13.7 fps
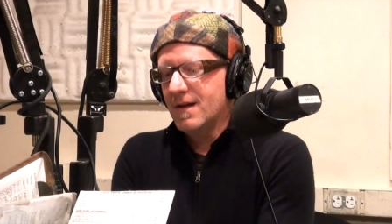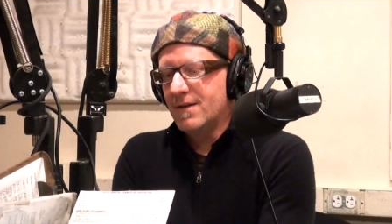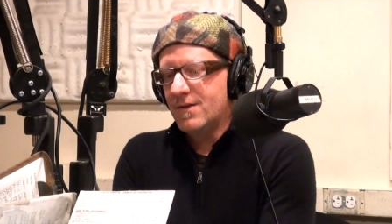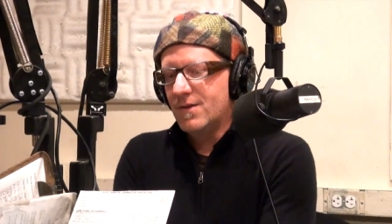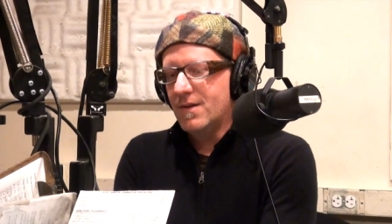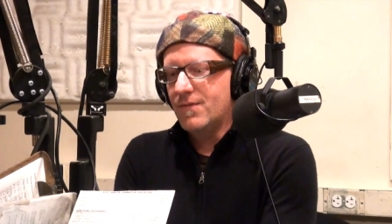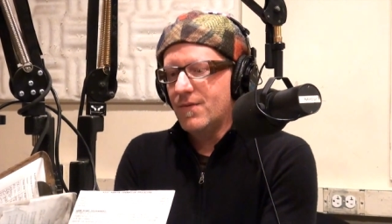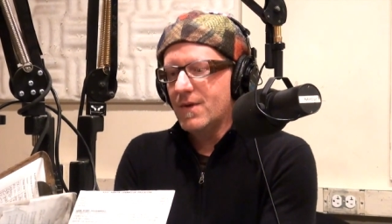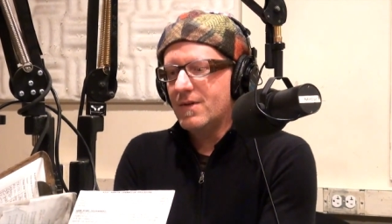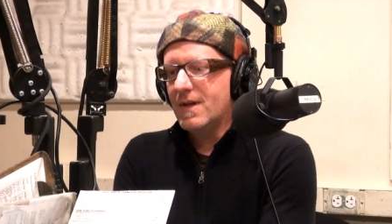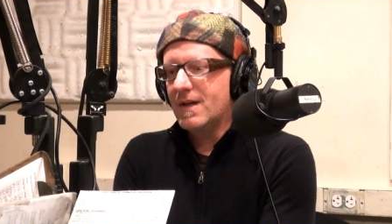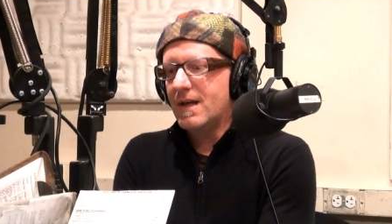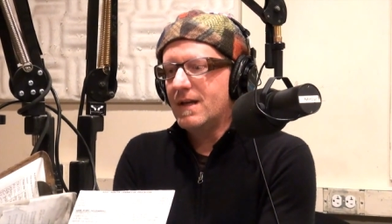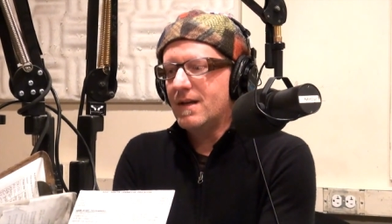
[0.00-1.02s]
And so the
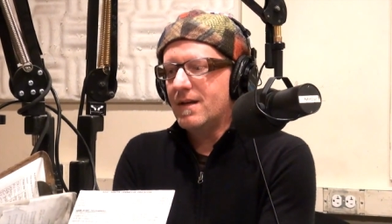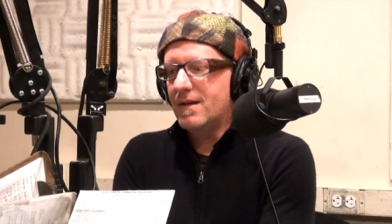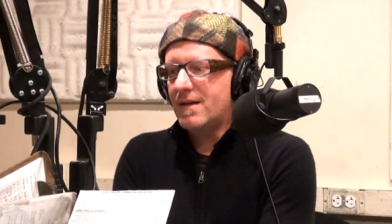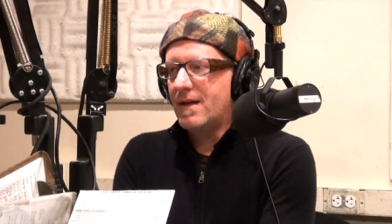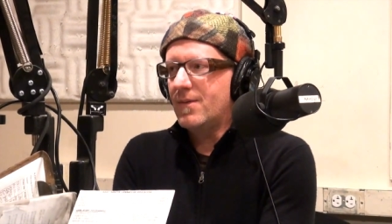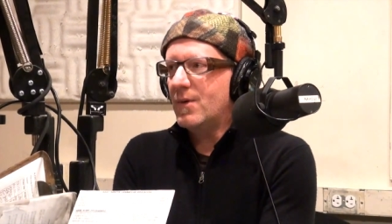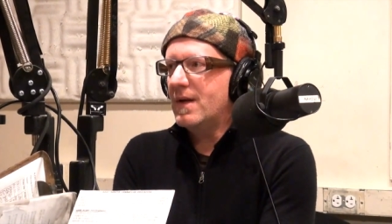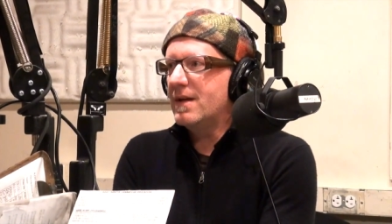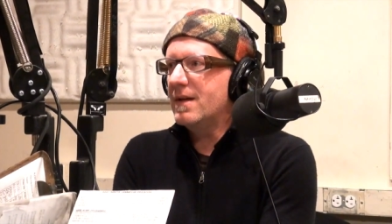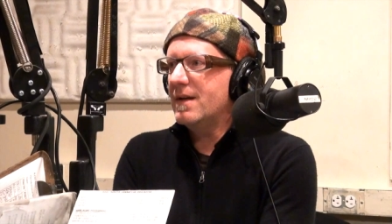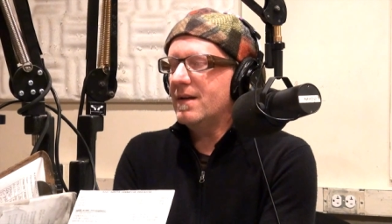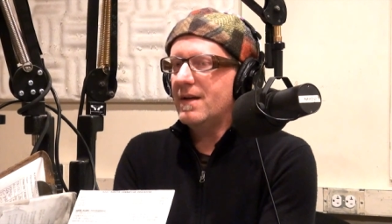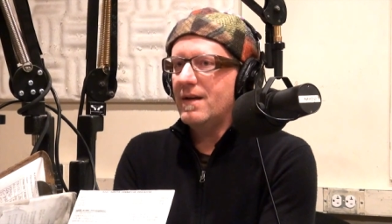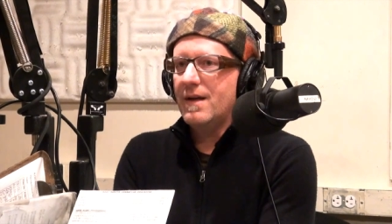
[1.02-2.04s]
first thing I did is I went
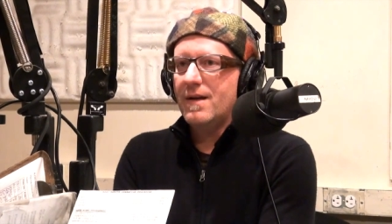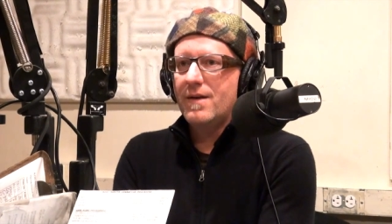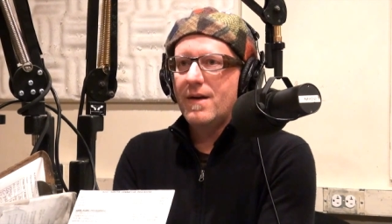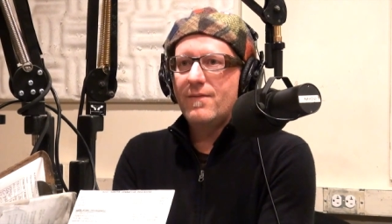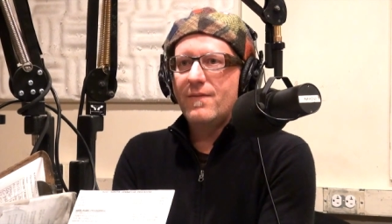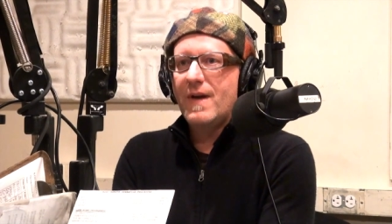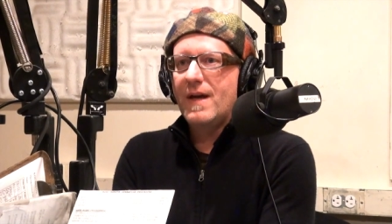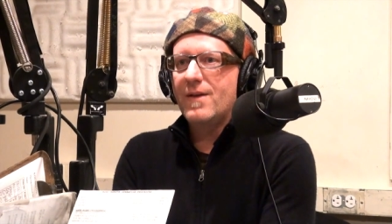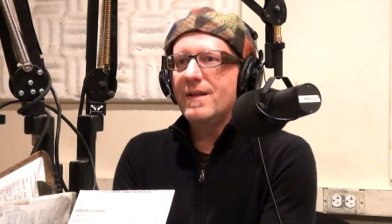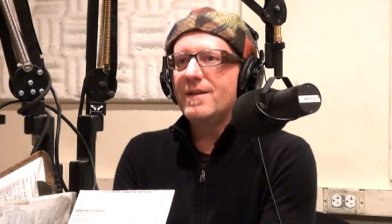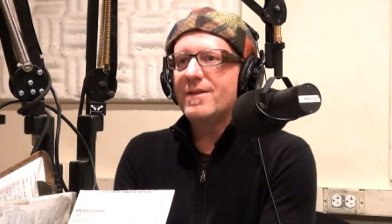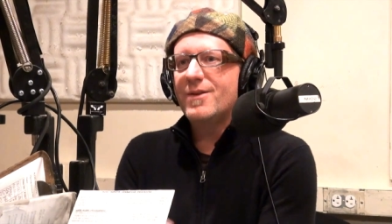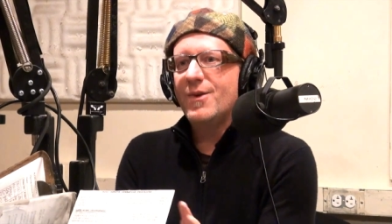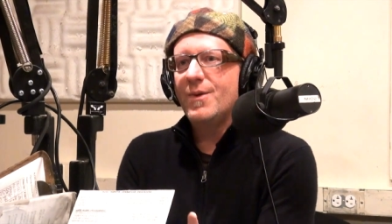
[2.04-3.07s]
and I
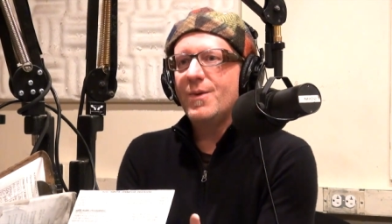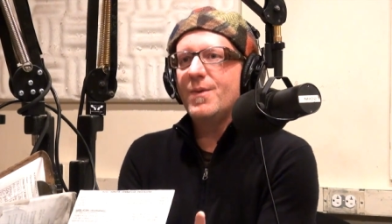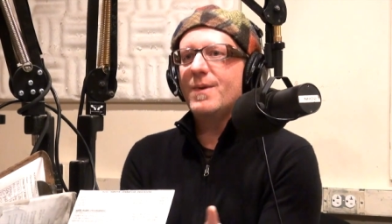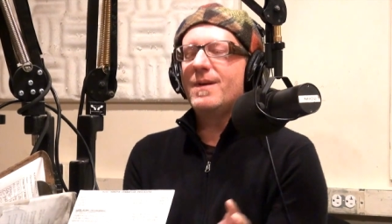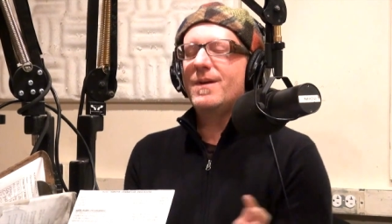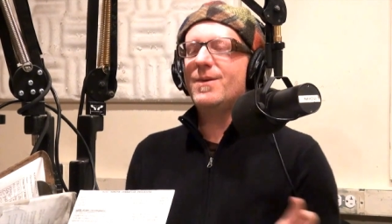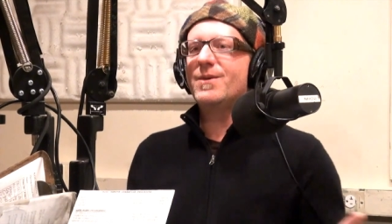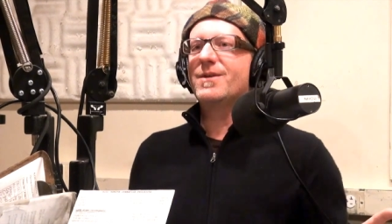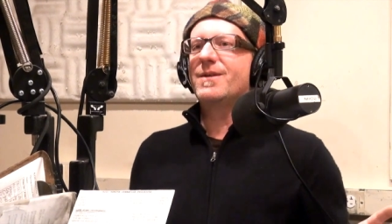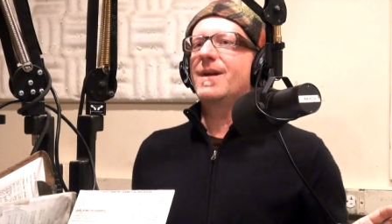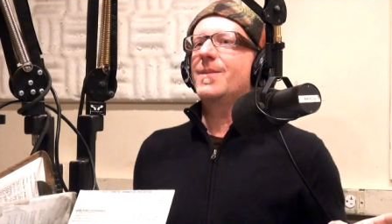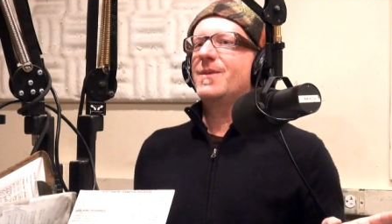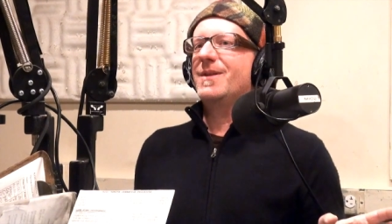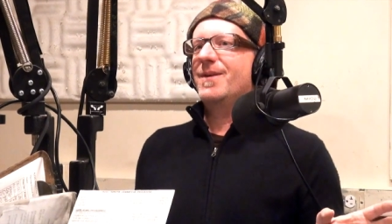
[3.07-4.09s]
found these two huge
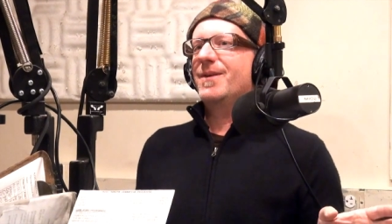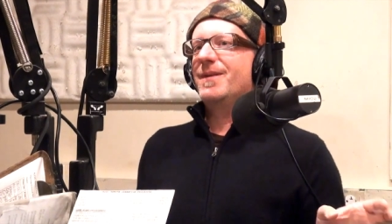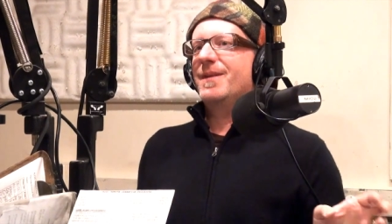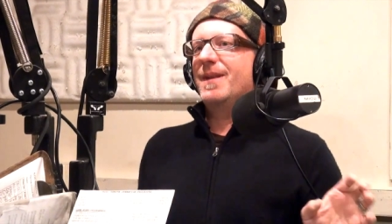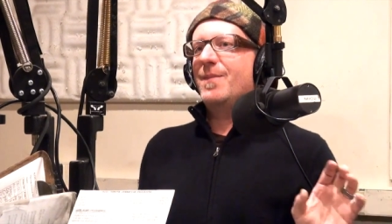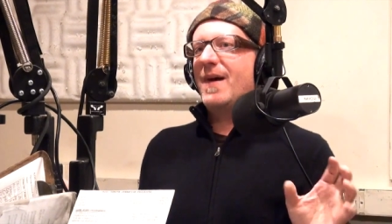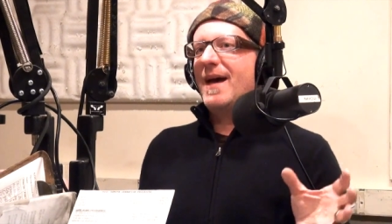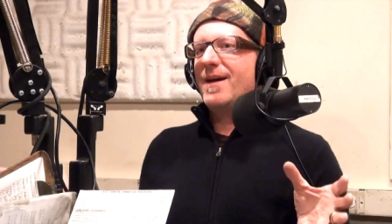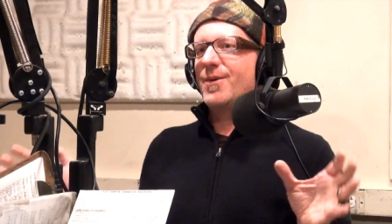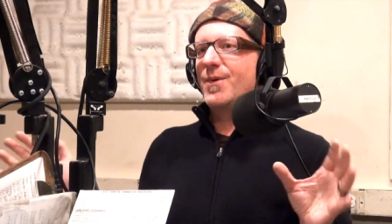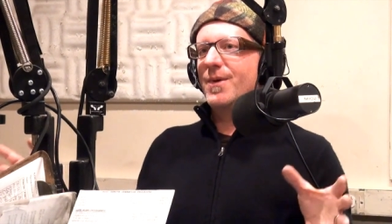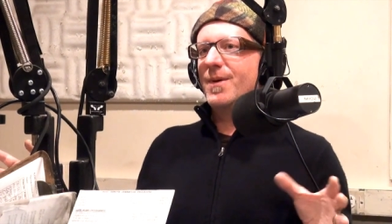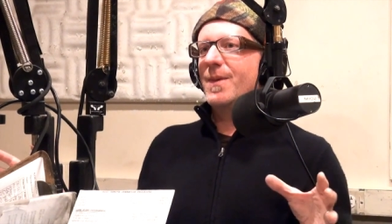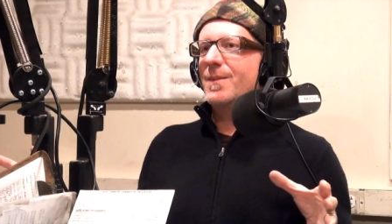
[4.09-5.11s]
dumpsters in the
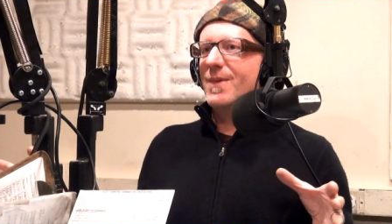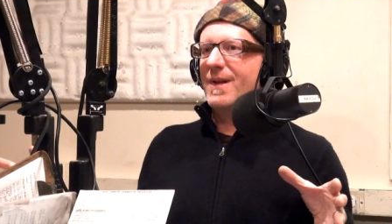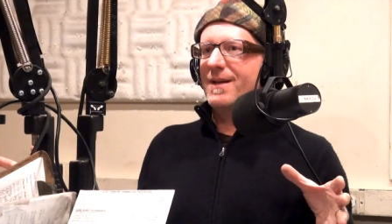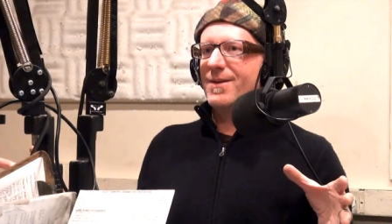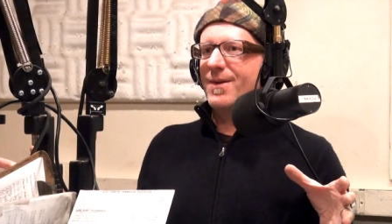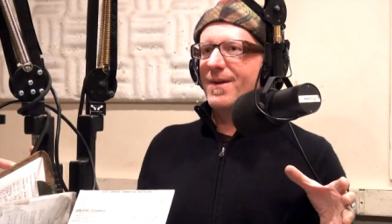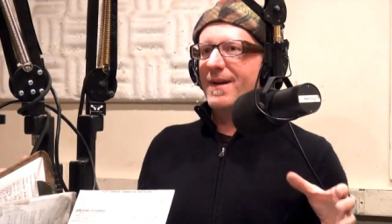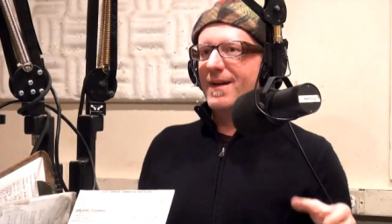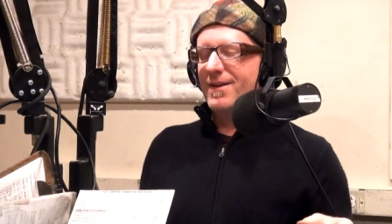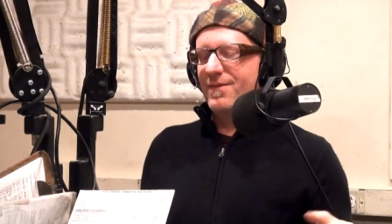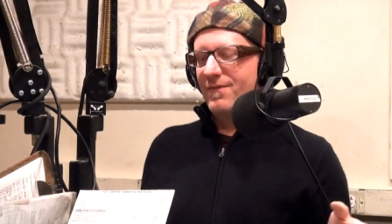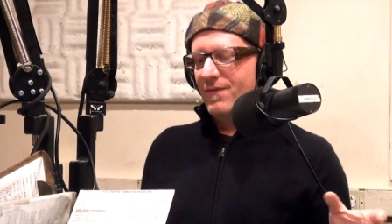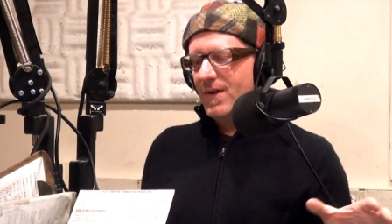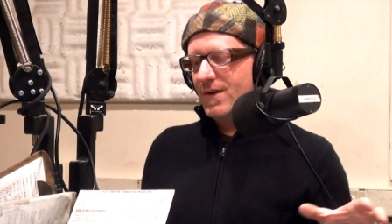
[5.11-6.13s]
back room at
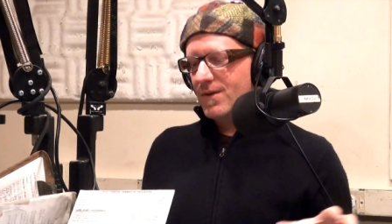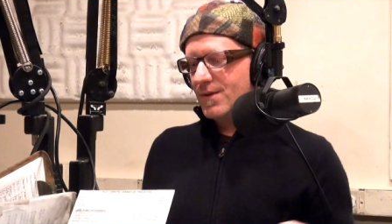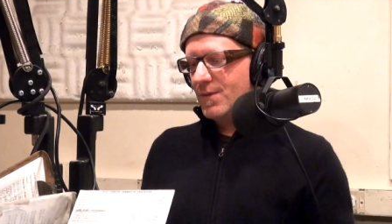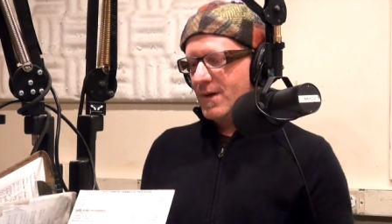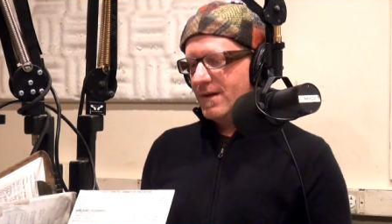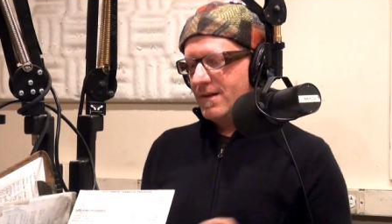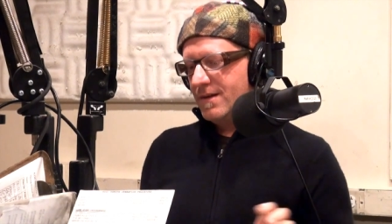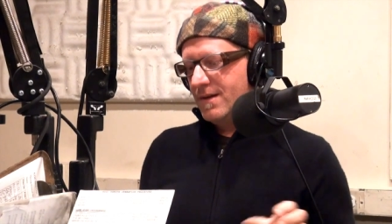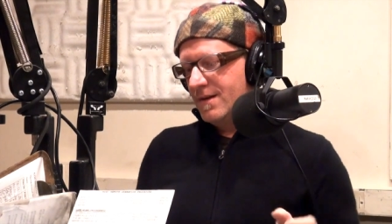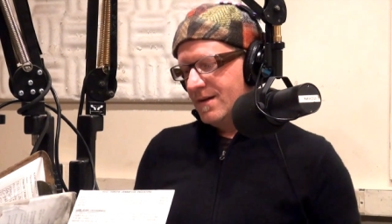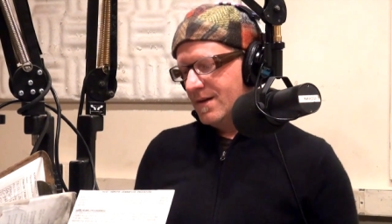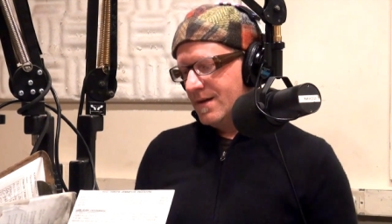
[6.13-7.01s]
Plantronics filled with,